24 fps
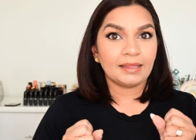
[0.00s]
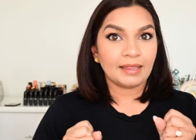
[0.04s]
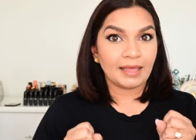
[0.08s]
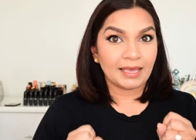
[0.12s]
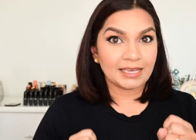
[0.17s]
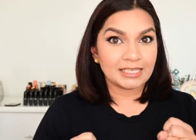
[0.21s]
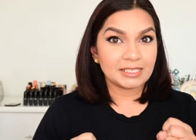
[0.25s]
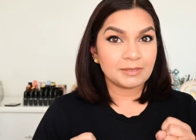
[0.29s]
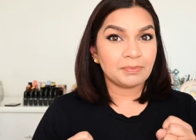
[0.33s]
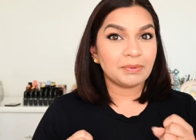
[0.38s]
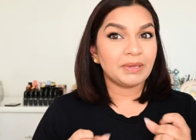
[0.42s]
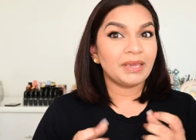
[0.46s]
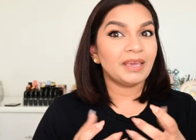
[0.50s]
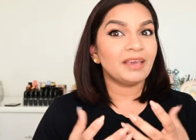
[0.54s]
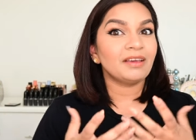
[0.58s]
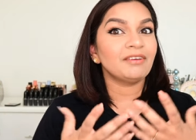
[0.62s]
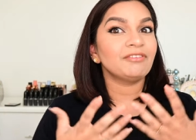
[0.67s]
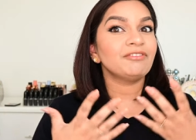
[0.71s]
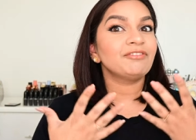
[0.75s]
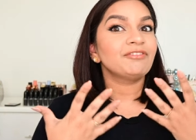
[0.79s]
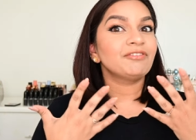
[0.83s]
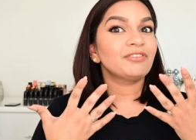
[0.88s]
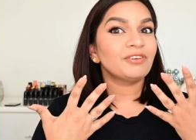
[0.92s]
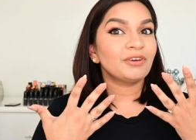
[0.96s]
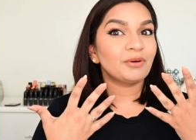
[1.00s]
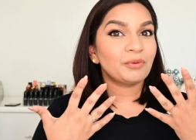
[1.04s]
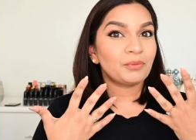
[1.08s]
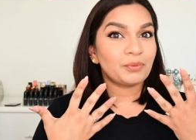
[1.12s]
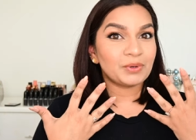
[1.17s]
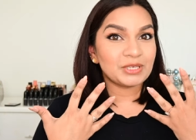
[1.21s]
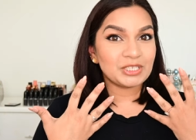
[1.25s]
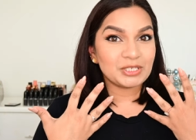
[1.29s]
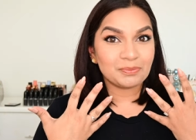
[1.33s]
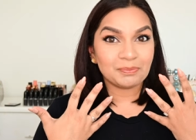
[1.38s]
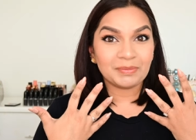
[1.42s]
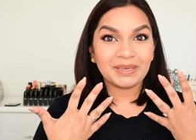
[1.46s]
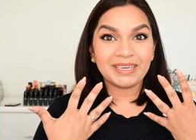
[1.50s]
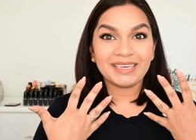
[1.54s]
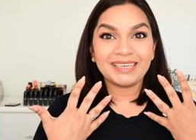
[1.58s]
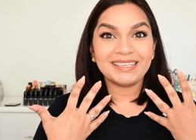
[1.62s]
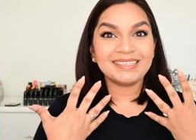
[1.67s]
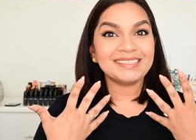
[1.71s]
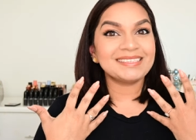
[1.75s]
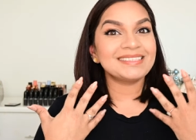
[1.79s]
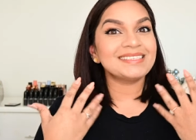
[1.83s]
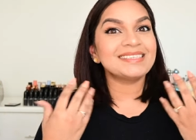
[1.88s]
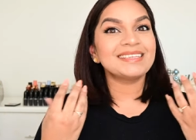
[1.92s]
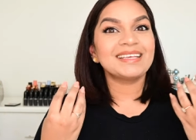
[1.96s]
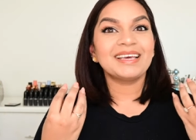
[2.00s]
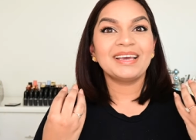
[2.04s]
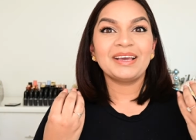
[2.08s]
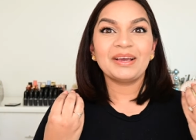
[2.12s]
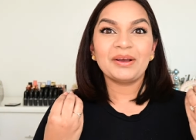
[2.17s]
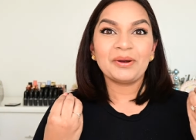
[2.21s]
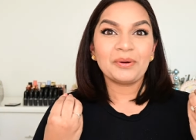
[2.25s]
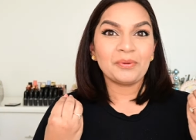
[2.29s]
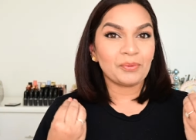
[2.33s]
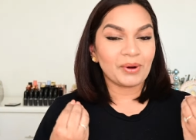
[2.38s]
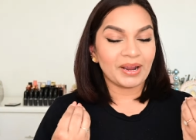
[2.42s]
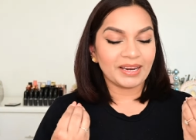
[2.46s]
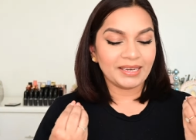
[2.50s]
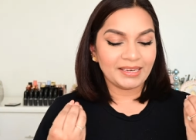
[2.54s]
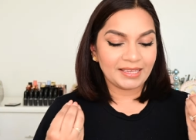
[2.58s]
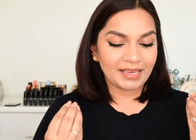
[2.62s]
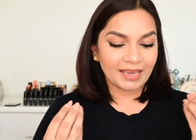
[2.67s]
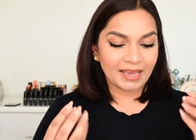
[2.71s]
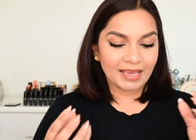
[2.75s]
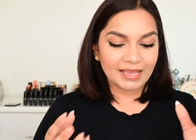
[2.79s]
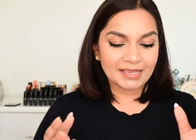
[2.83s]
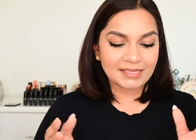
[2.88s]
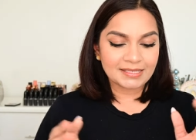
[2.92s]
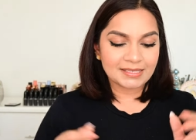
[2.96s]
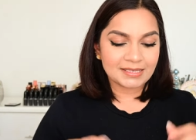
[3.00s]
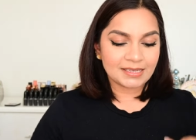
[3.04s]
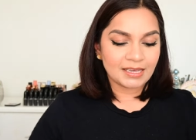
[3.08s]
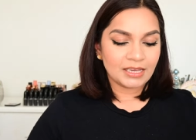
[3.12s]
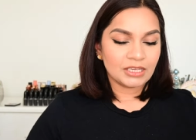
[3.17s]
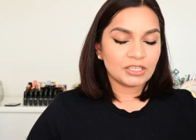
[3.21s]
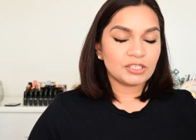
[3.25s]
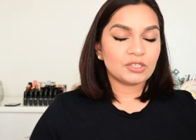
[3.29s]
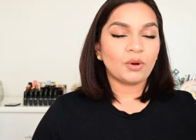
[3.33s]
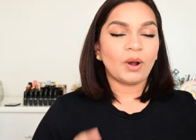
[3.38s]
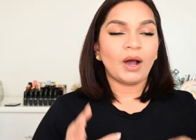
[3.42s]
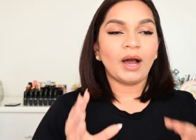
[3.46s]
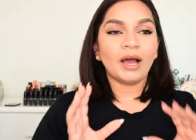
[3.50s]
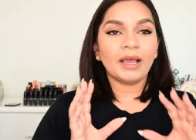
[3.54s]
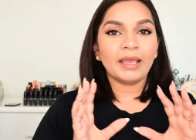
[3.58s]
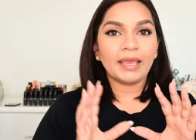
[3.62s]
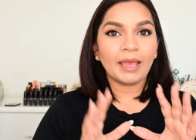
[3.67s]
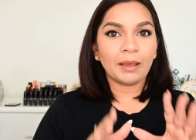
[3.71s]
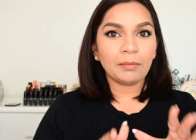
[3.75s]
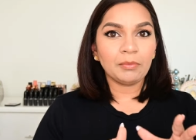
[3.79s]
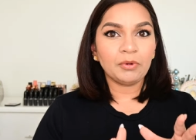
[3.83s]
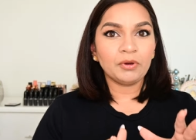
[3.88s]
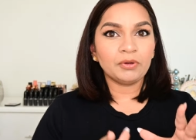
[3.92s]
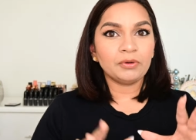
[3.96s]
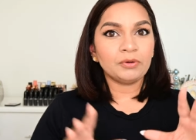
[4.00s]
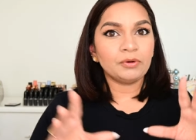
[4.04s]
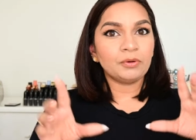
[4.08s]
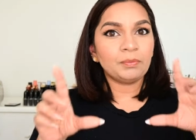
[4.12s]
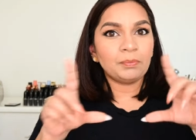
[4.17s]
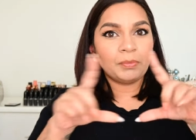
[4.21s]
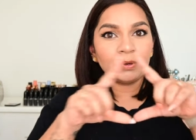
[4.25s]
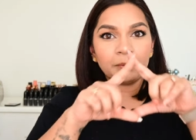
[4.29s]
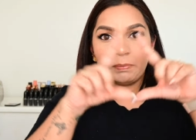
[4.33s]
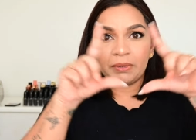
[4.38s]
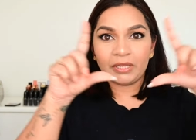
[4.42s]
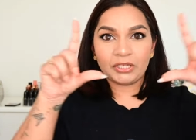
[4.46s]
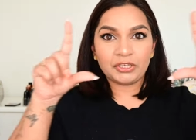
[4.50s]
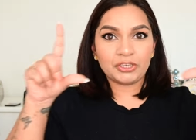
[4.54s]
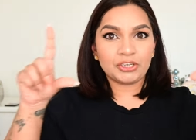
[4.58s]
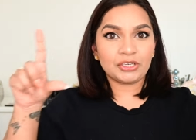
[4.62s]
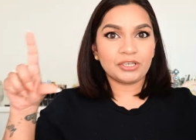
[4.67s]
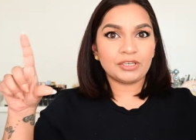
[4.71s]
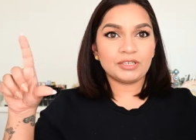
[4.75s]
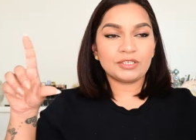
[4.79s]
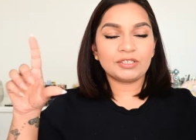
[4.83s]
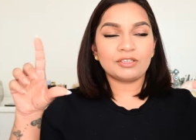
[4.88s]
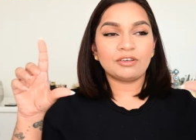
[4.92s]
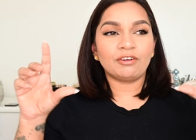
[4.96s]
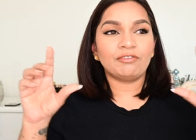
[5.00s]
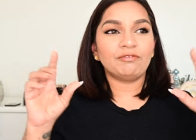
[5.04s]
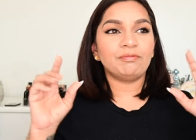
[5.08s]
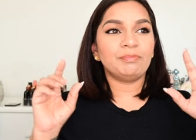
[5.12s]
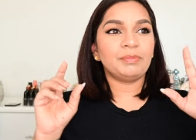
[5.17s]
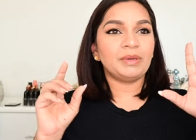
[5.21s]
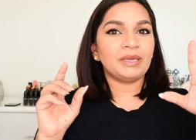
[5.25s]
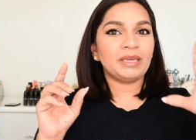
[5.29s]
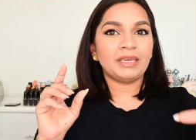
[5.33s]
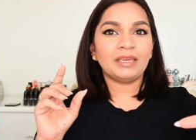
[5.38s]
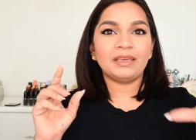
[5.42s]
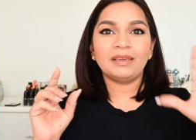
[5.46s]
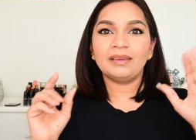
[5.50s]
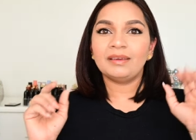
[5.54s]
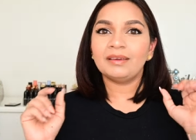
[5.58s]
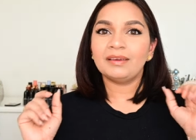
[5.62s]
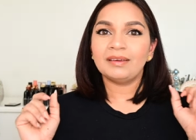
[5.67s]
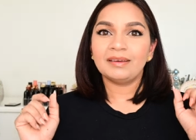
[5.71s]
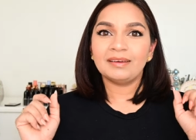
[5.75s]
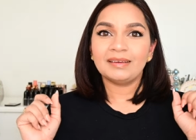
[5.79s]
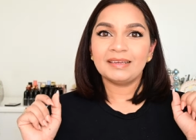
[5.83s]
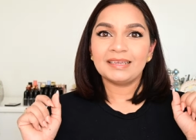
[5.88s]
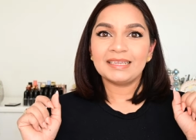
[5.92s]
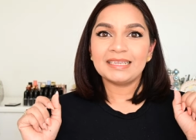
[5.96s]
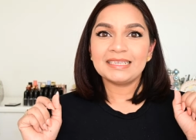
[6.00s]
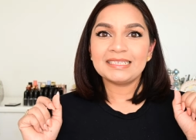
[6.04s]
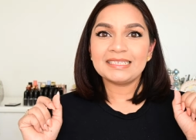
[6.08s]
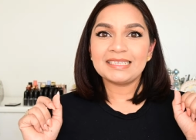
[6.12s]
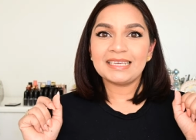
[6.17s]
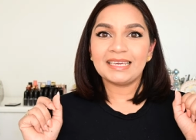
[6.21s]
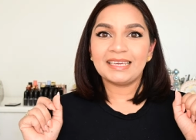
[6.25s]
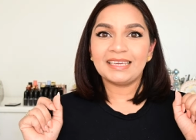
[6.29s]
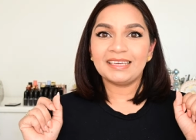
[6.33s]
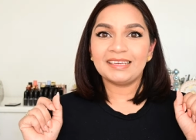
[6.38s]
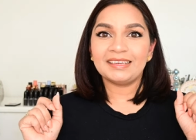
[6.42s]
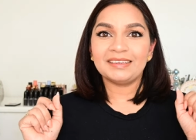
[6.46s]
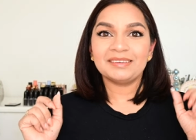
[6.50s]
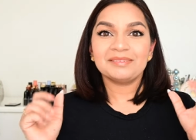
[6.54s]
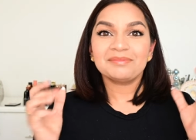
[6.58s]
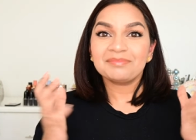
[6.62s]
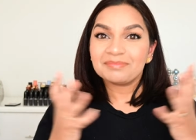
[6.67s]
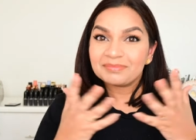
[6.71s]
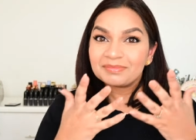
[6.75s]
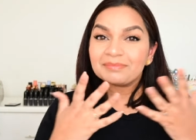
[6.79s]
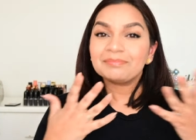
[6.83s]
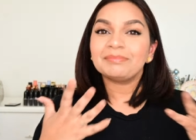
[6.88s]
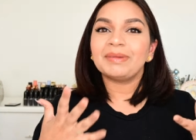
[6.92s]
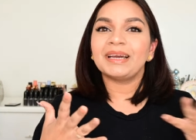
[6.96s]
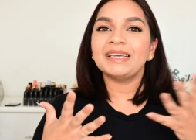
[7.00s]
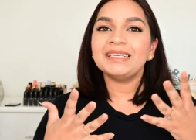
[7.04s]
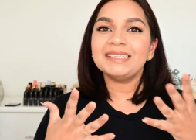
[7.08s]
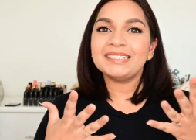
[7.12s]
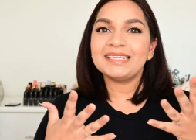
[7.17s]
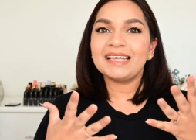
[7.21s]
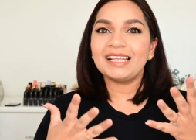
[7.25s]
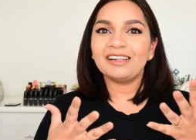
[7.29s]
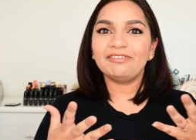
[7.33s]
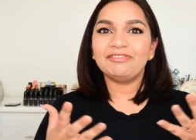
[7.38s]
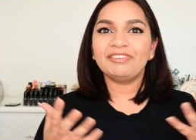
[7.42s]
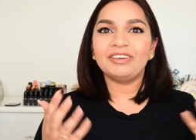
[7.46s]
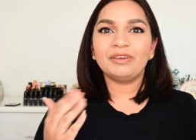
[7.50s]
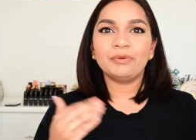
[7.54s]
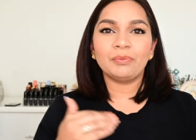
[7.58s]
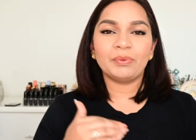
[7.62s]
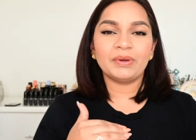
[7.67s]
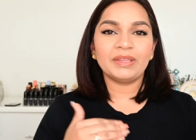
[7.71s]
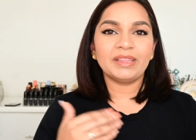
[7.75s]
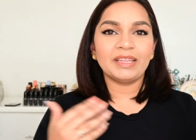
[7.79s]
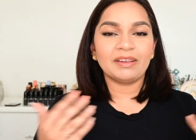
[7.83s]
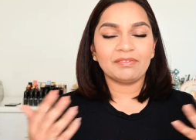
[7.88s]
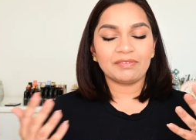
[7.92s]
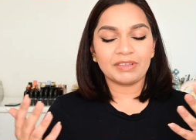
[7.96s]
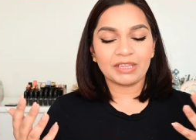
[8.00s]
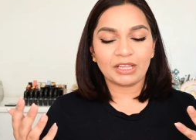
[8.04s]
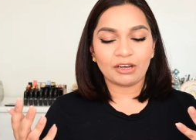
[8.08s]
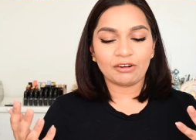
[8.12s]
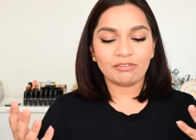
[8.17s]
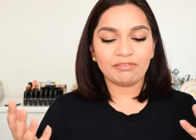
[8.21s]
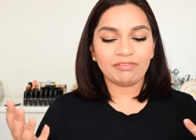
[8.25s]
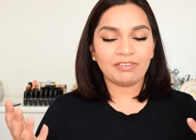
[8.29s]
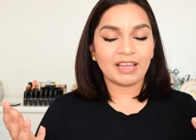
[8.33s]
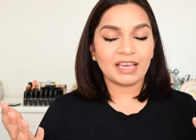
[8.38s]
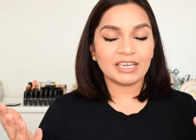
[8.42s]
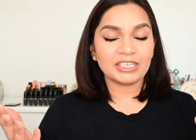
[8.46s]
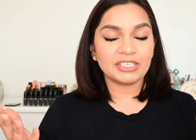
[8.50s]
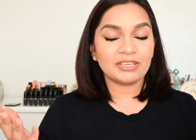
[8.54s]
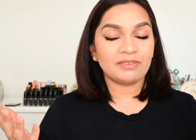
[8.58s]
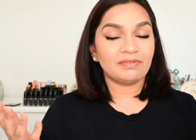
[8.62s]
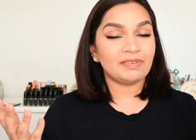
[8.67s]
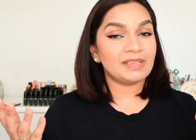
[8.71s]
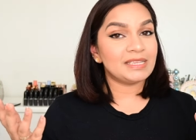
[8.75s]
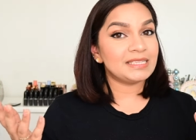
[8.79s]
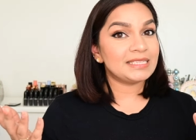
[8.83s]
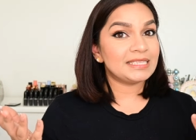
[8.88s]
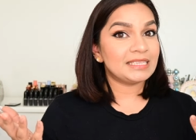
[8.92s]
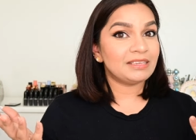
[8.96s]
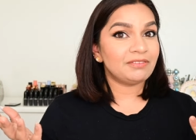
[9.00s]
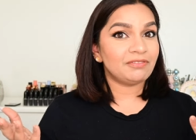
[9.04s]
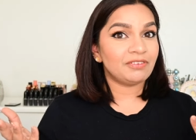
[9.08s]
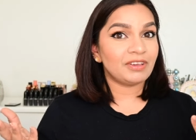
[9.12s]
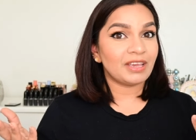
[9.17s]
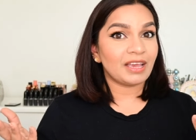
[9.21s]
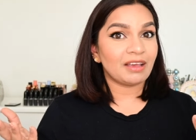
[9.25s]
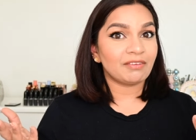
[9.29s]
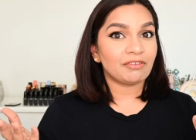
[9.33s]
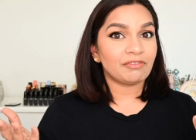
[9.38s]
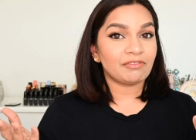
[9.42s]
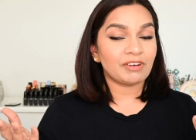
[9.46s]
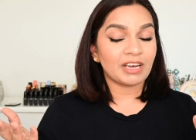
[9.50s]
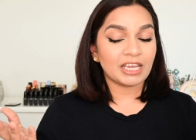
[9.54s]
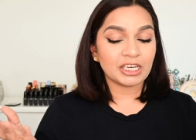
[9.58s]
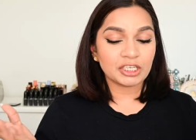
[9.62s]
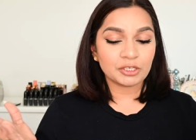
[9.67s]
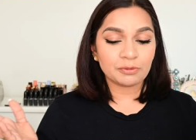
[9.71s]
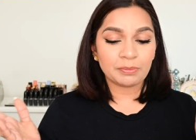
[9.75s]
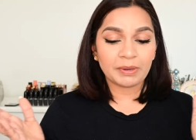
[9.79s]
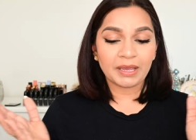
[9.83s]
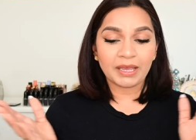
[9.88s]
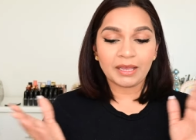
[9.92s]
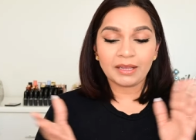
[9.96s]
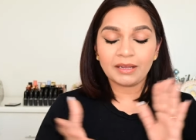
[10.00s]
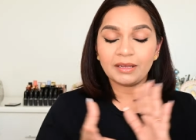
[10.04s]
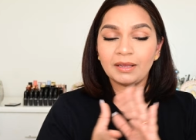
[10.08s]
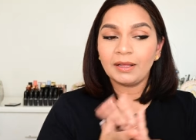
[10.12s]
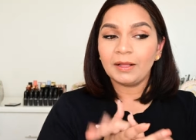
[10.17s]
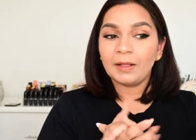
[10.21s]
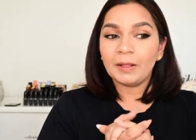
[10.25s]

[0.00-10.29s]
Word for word: S P F, which means white cast. So I am going to put pictures of me taking my selfie with and without flash, and we'll see if we have a flashback.